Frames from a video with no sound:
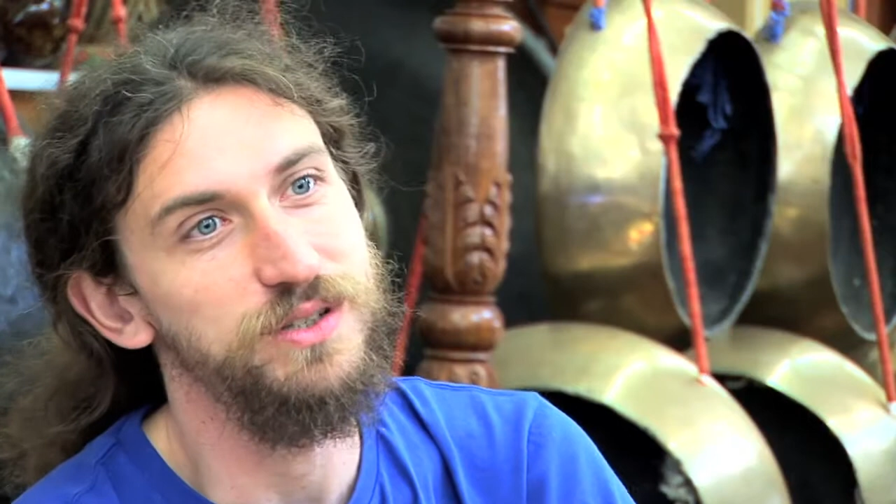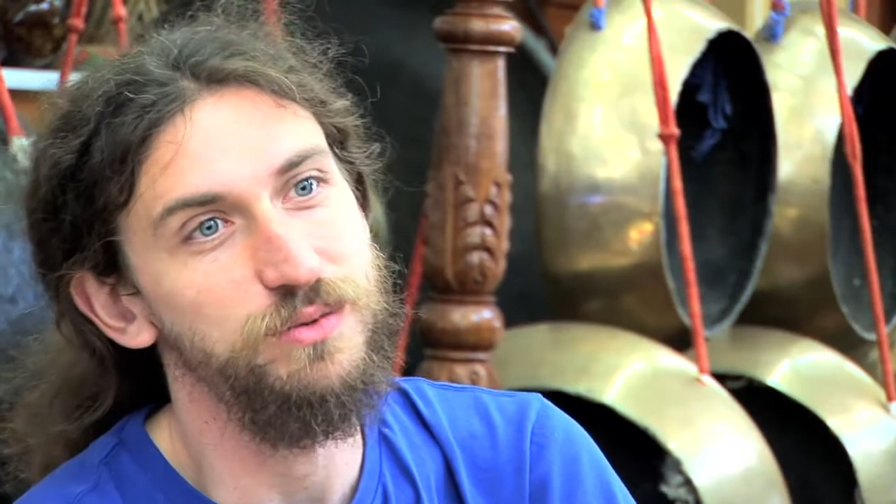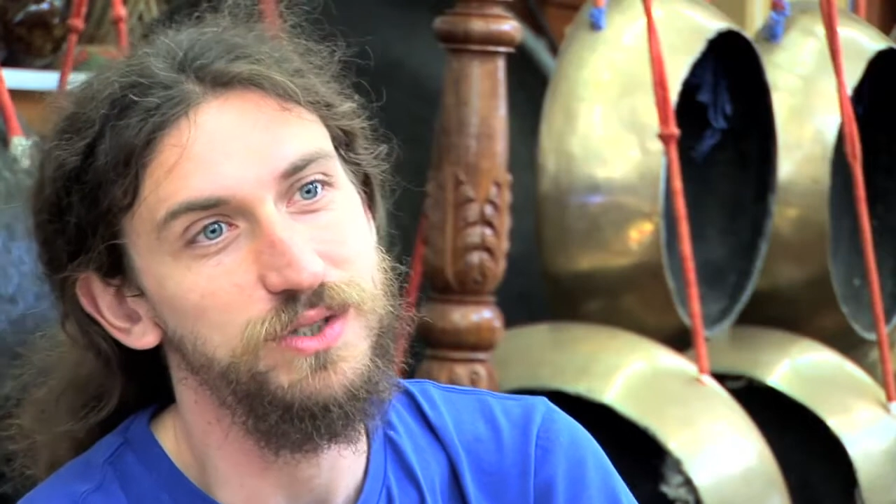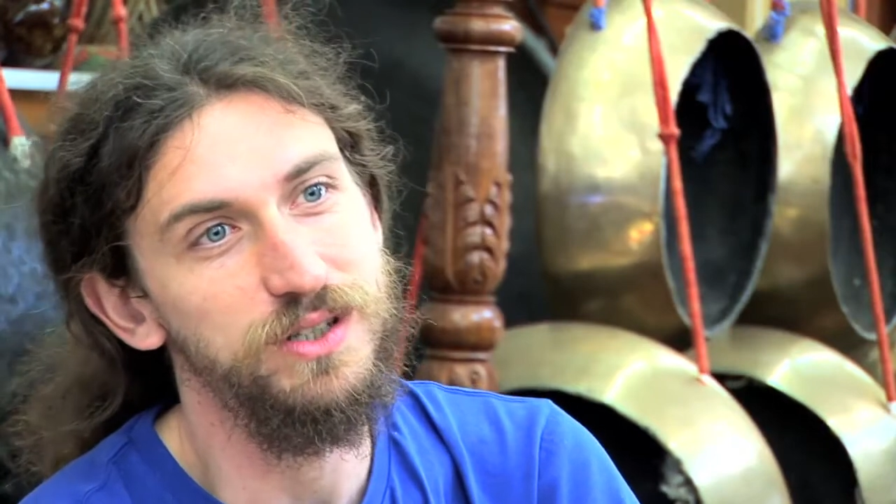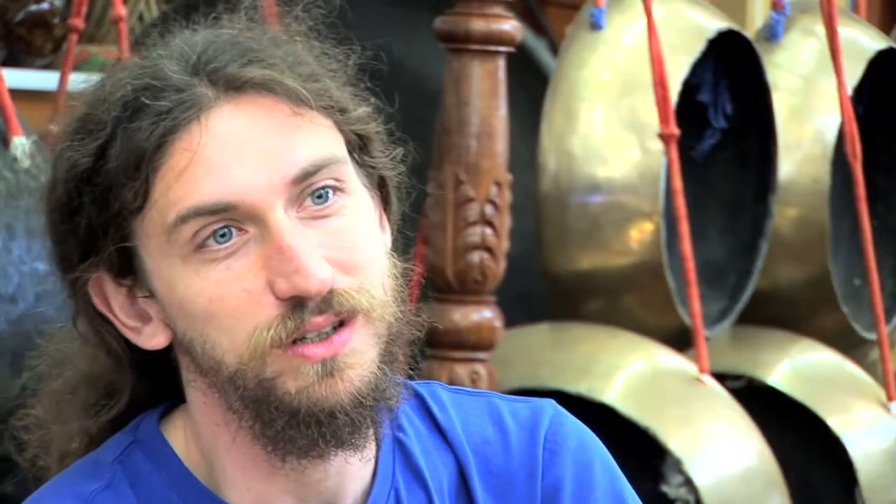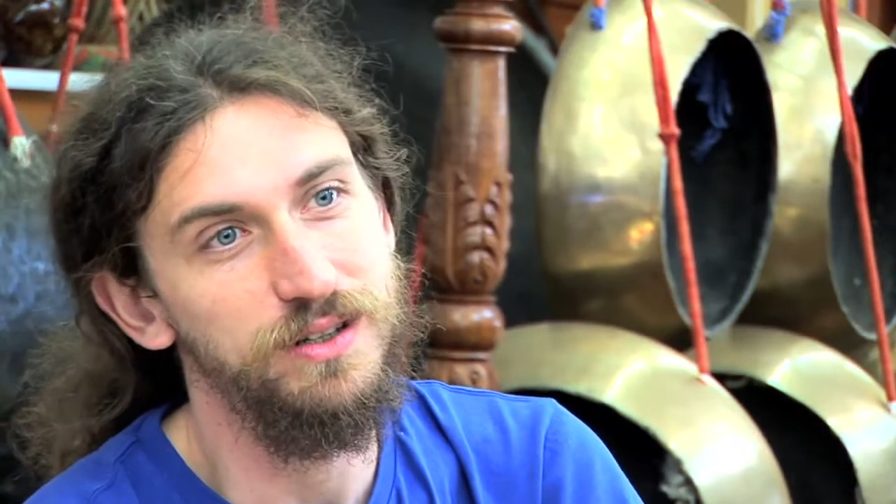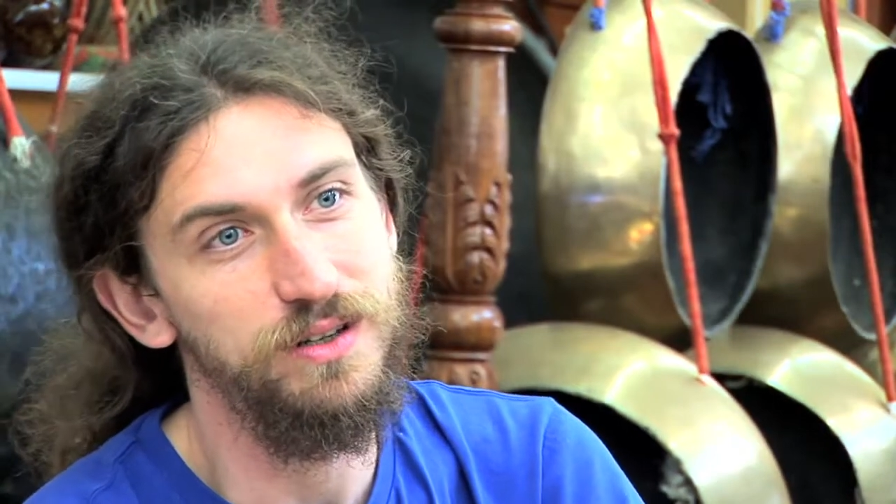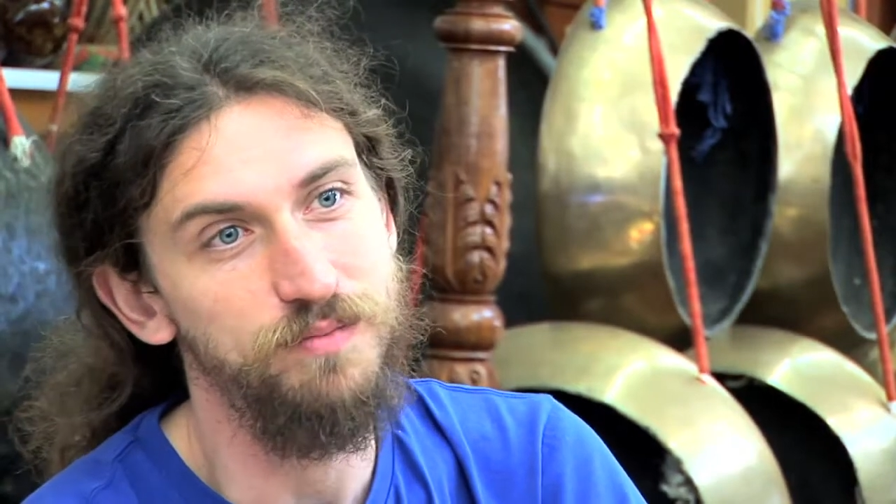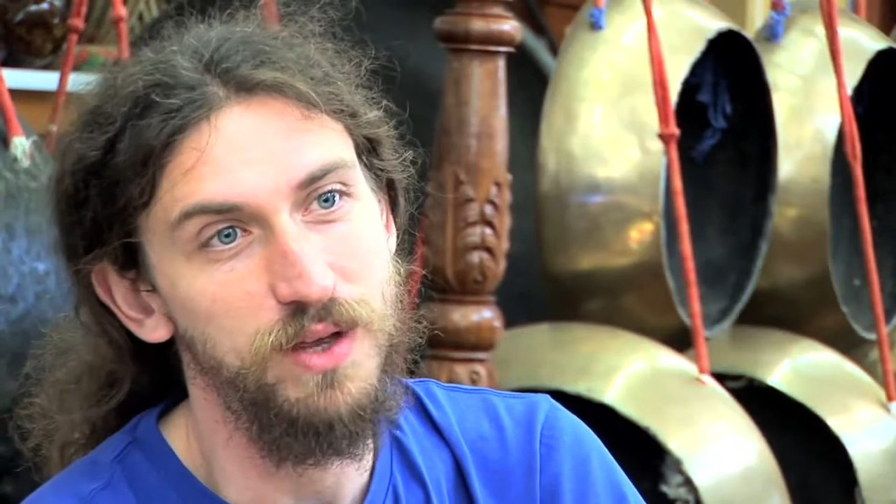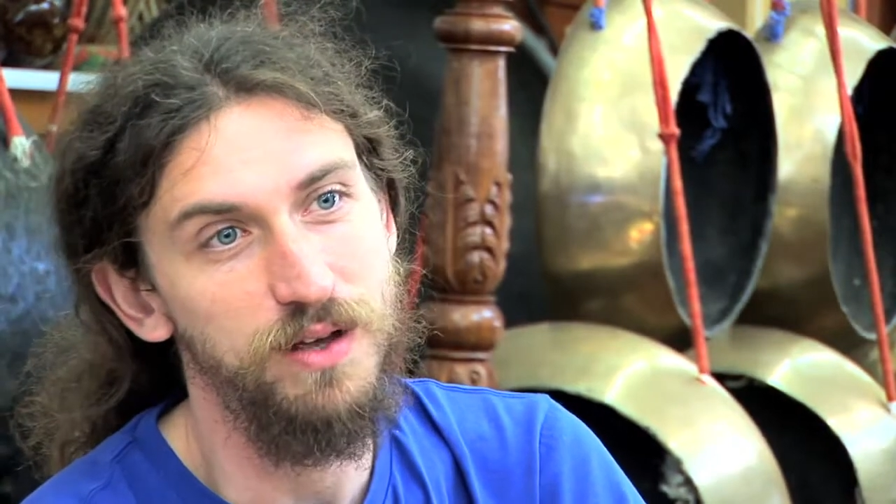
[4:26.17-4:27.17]
It was
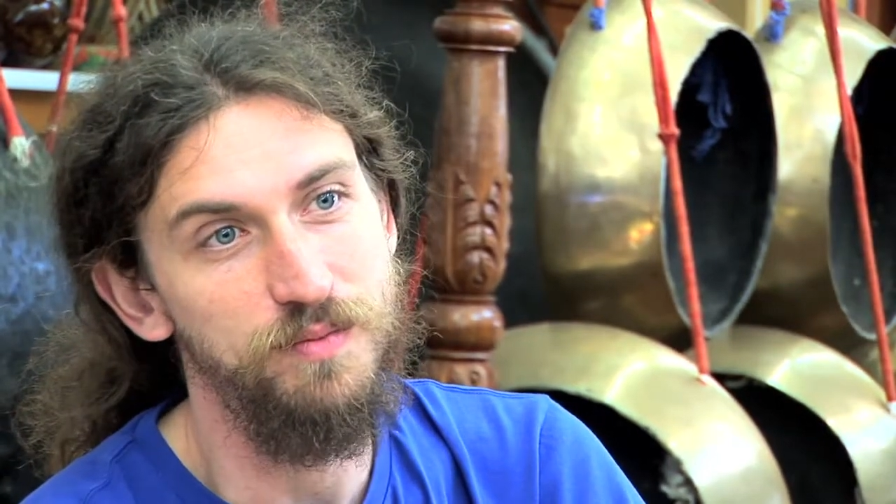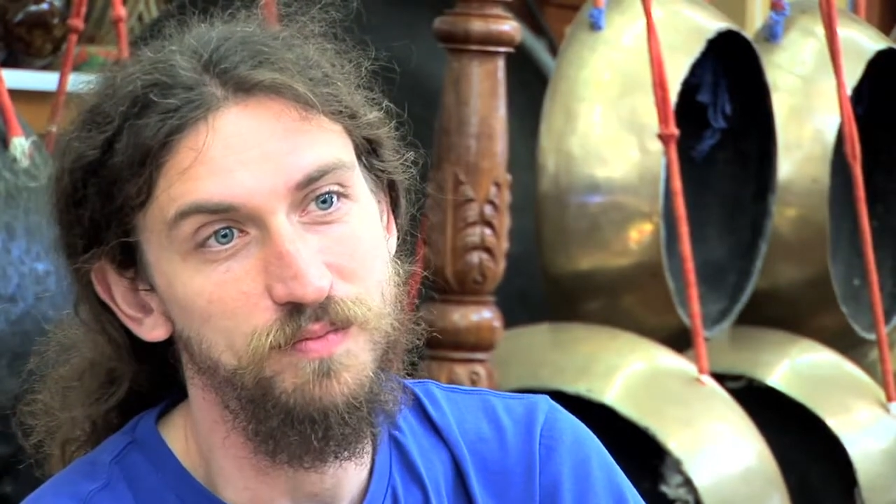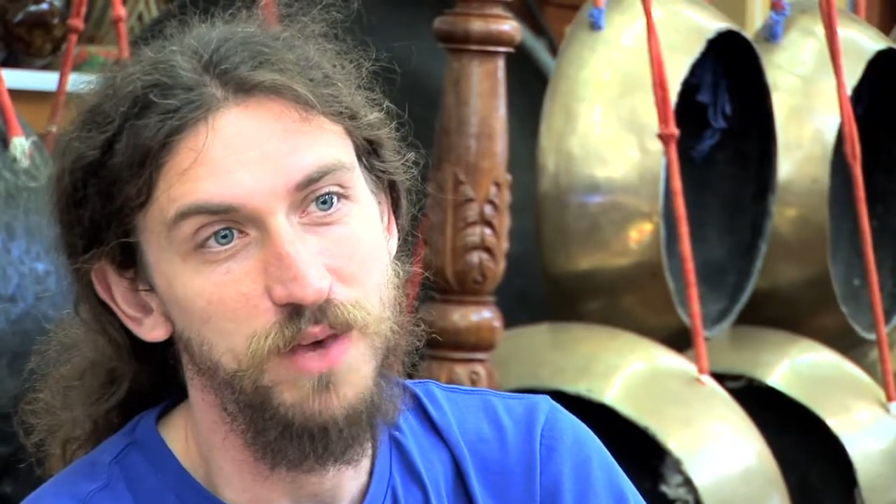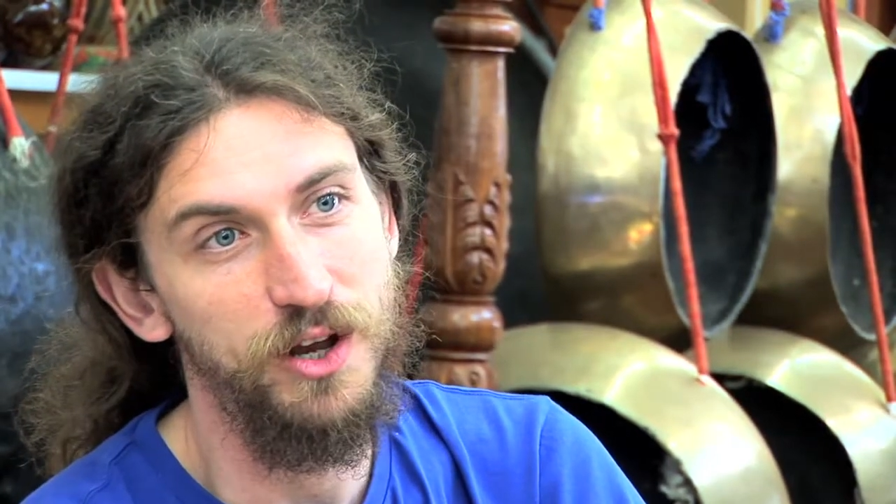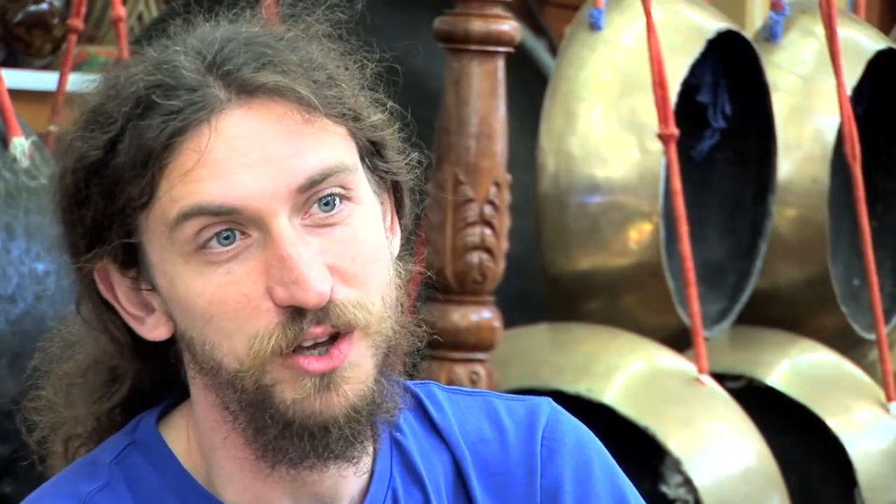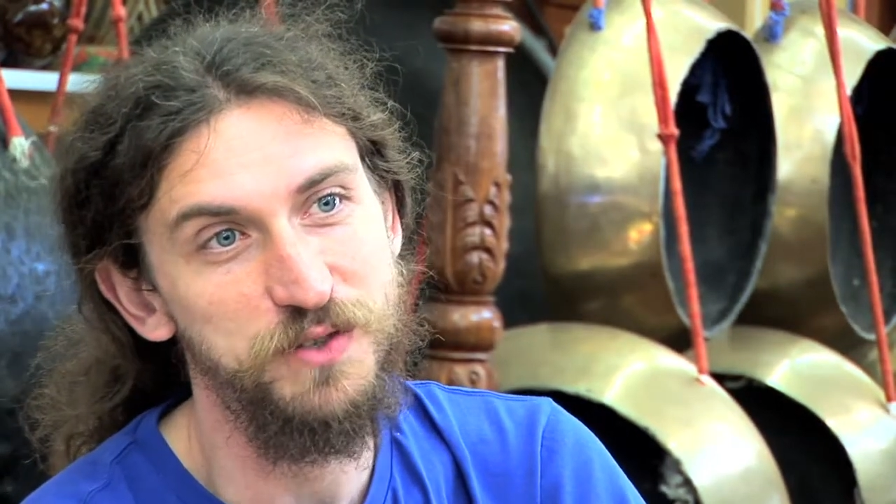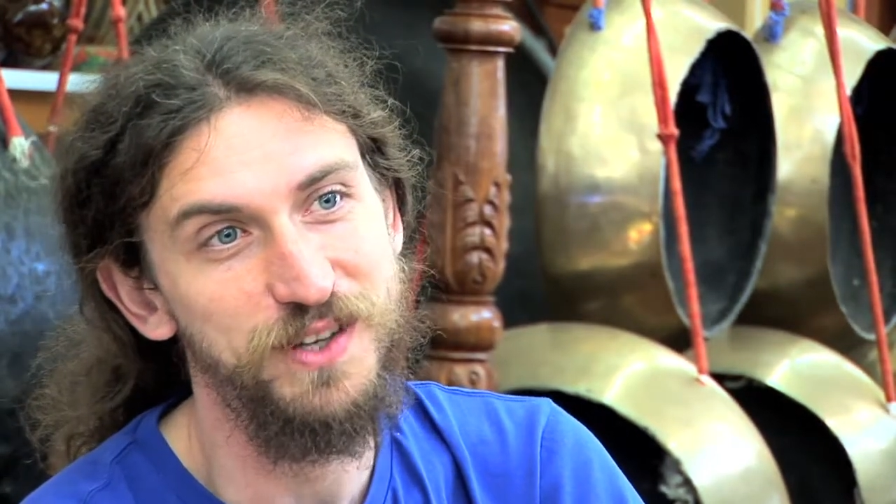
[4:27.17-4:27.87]
an arts